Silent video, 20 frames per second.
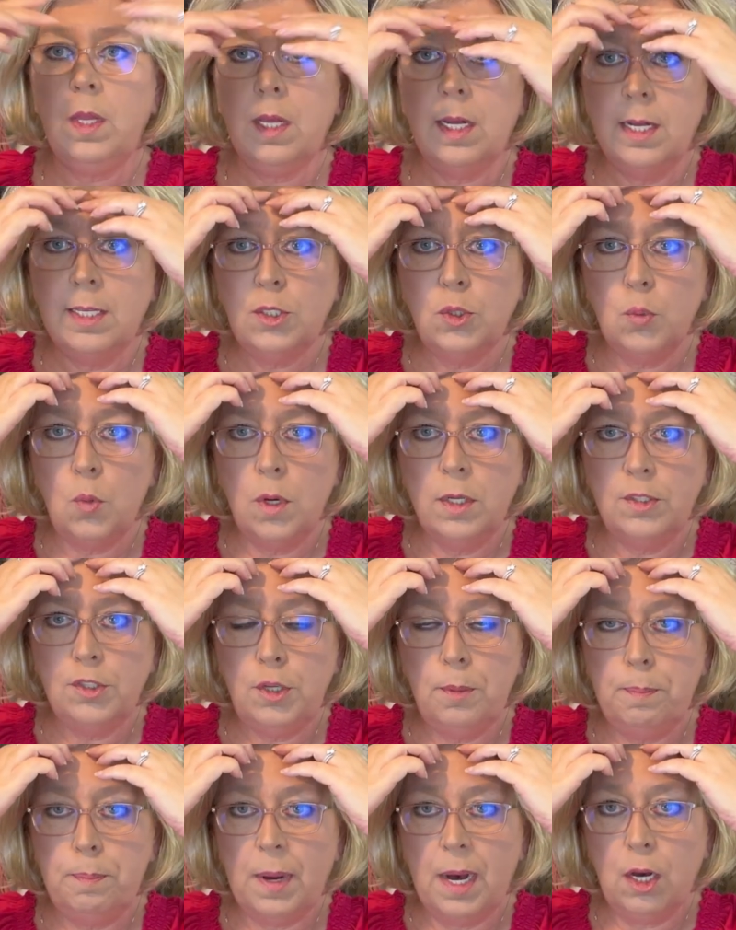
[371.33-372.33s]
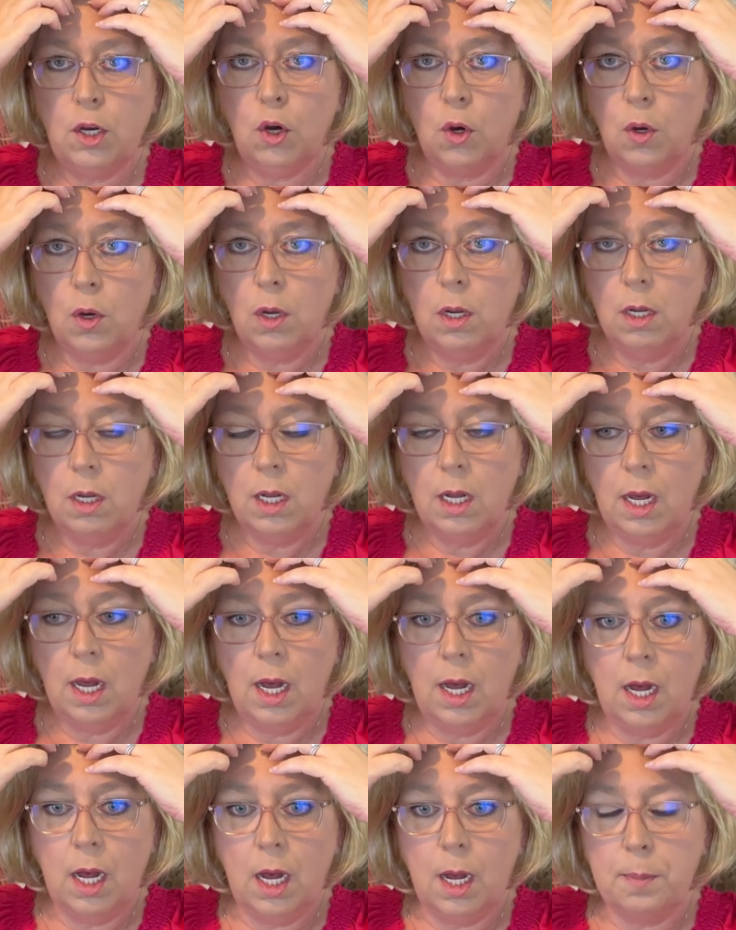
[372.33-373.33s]
it's wanting to buckle
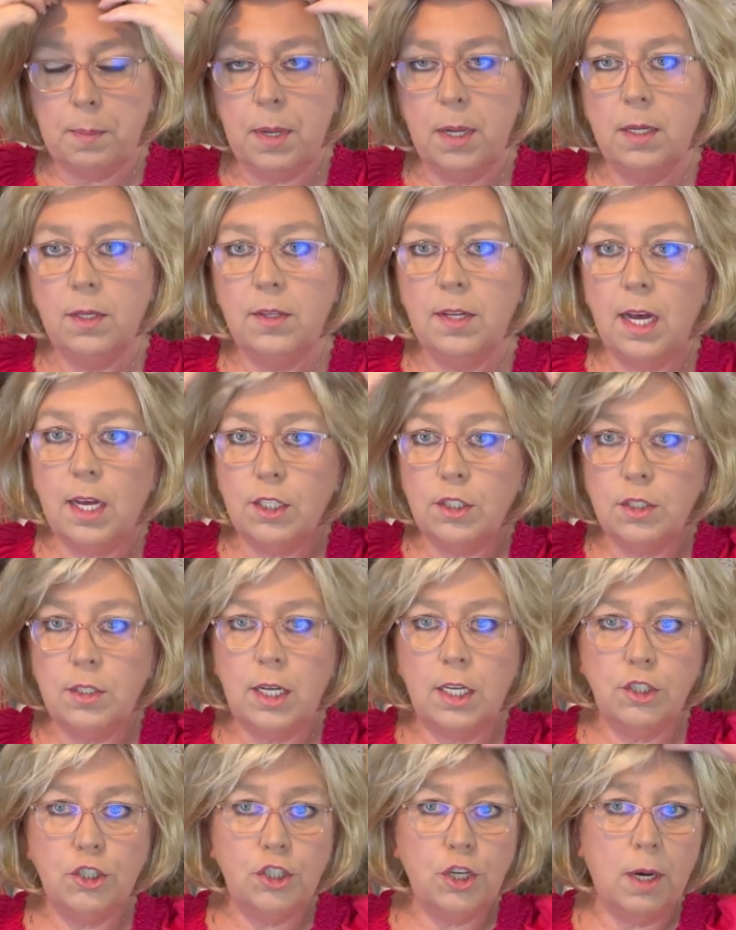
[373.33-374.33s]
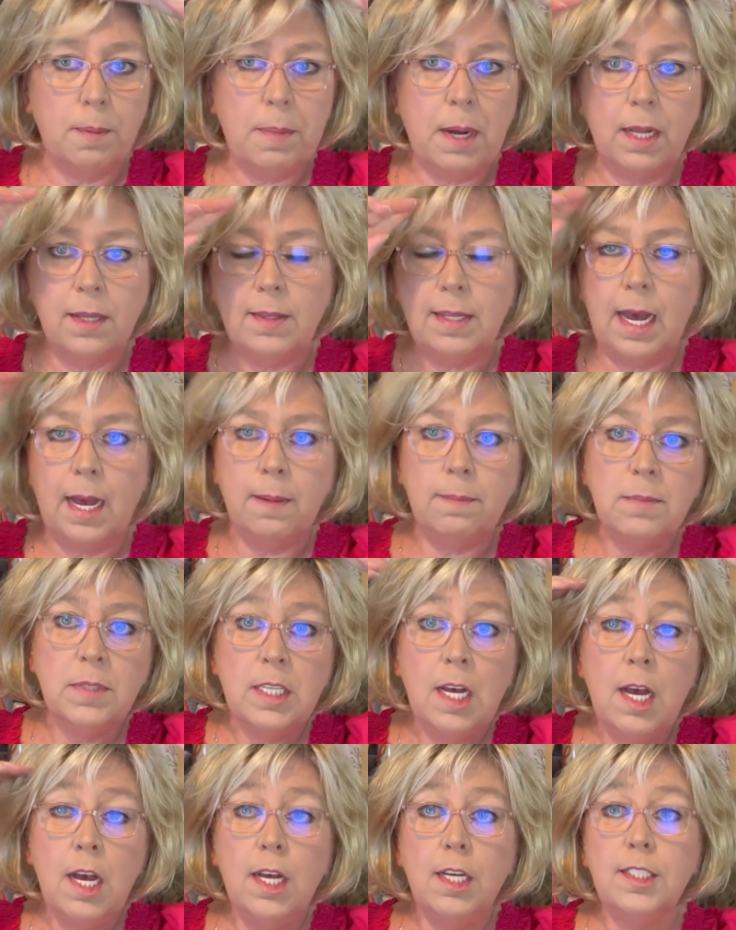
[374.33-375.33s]
up. Not, not sure about that.
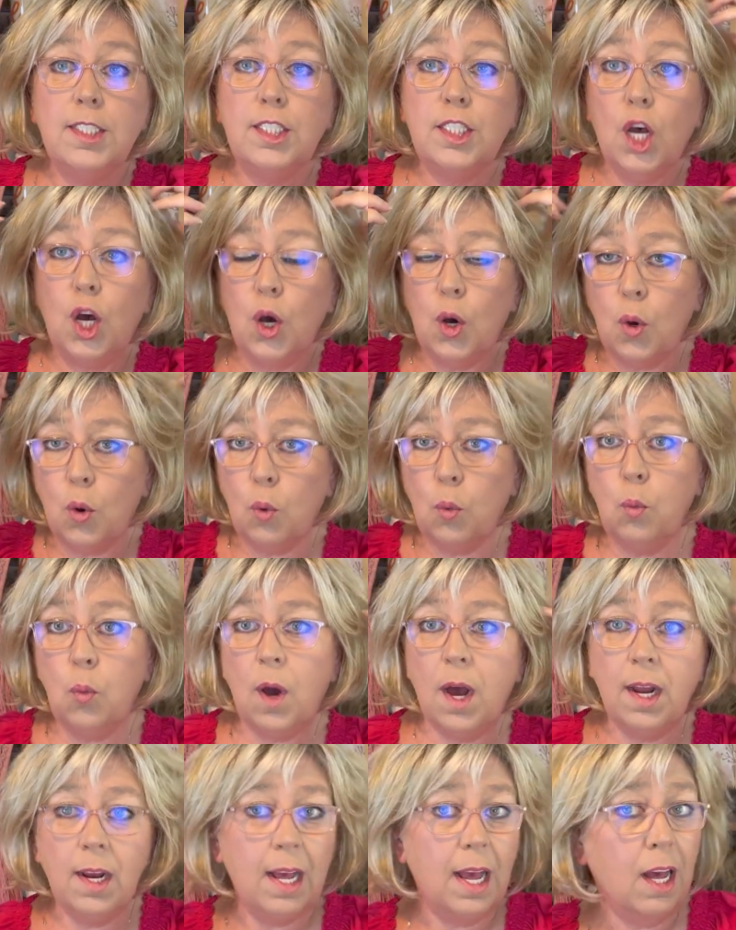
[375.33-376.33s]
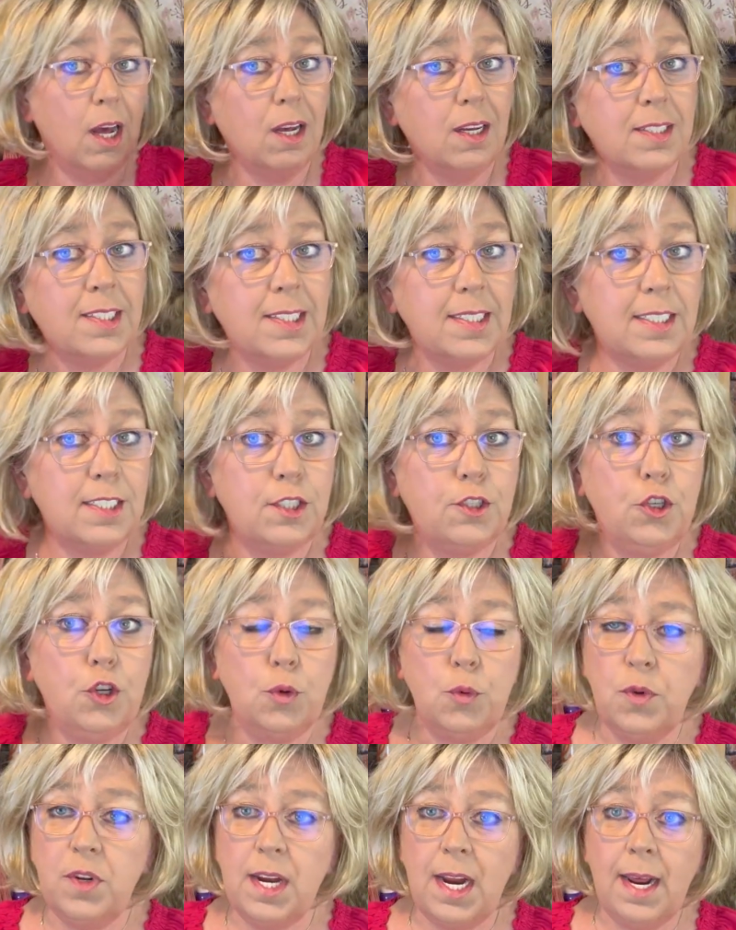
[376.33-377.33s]
So what else is
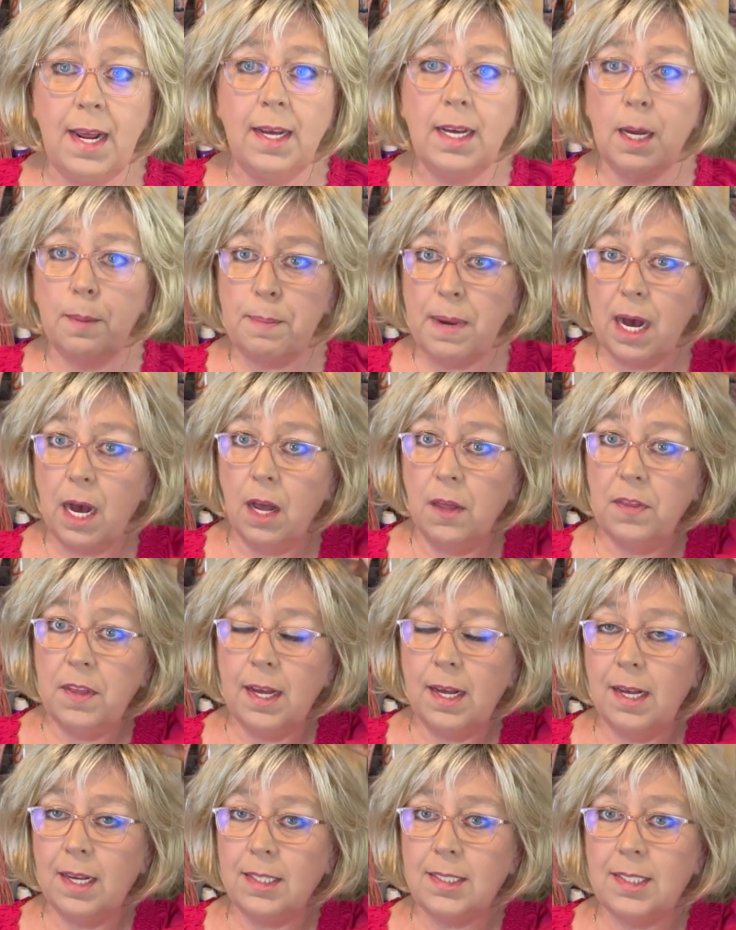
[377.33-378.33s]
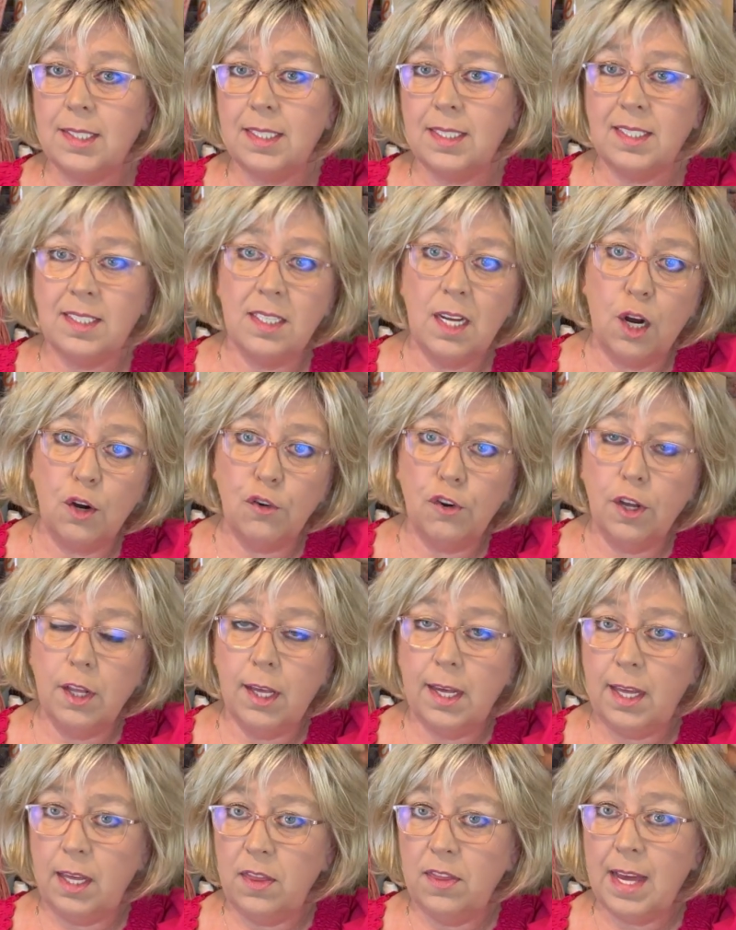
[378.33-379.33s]
unique about this, it's not
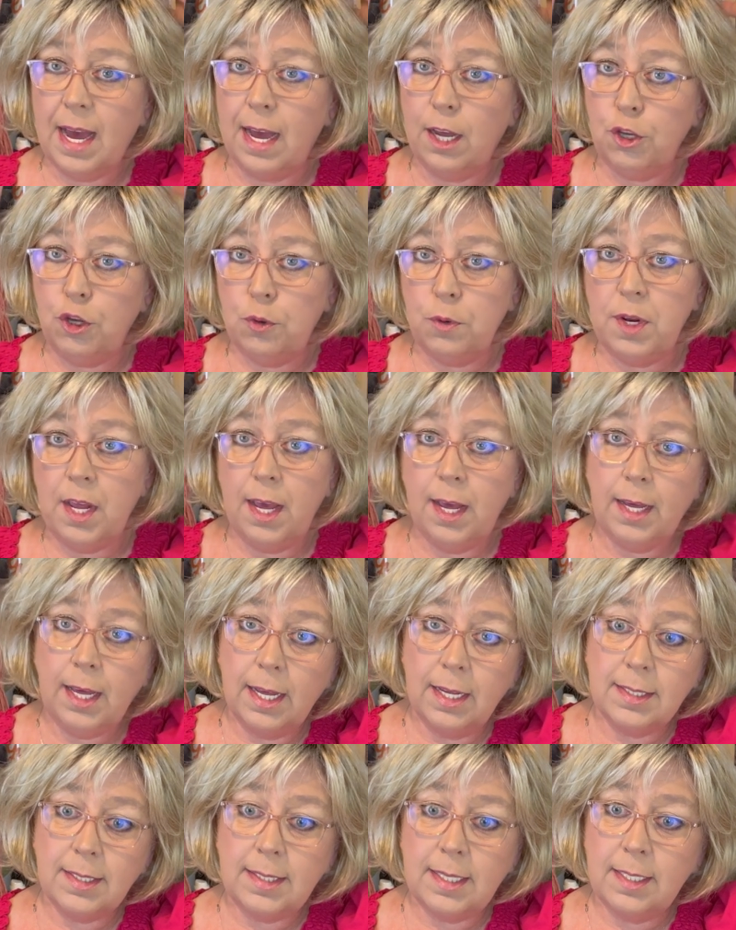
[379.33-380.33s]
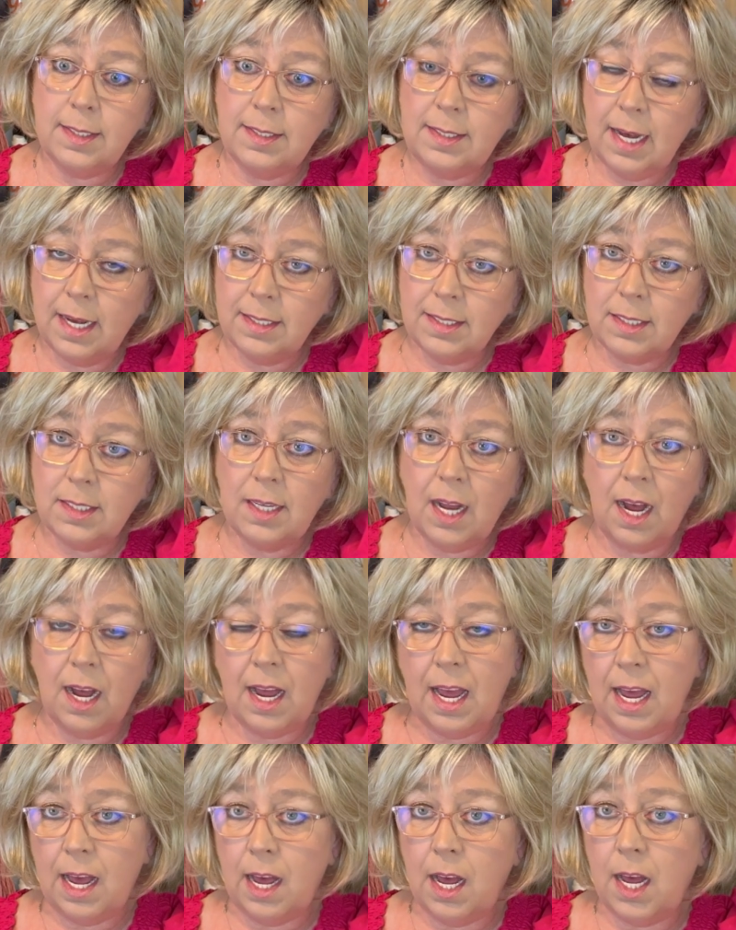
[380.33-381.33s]
really that unique, is it does
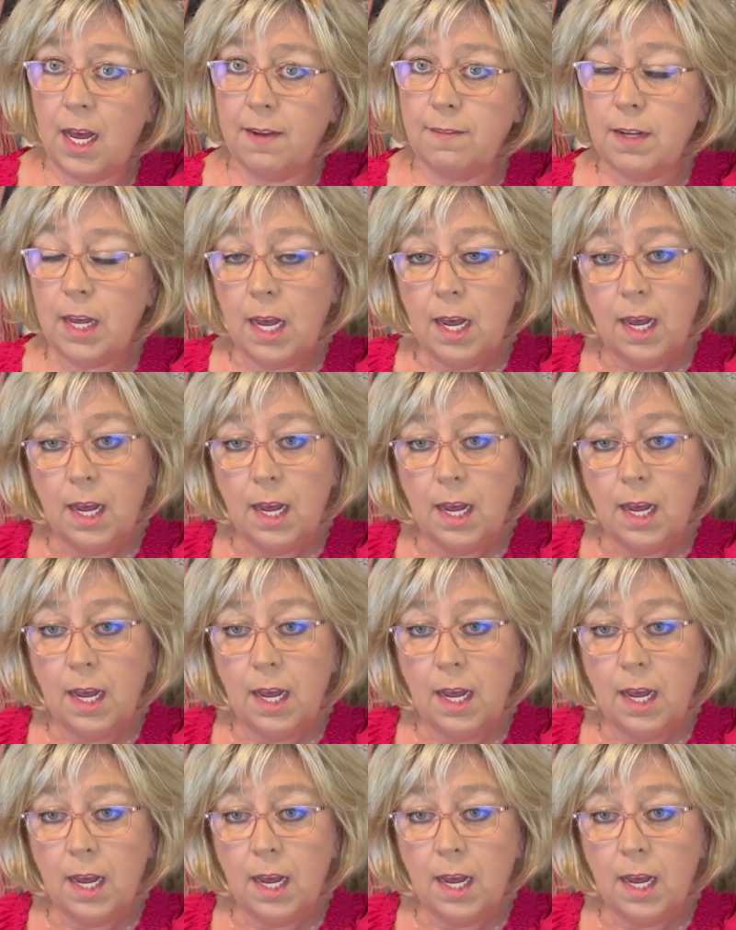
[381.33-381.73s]
not have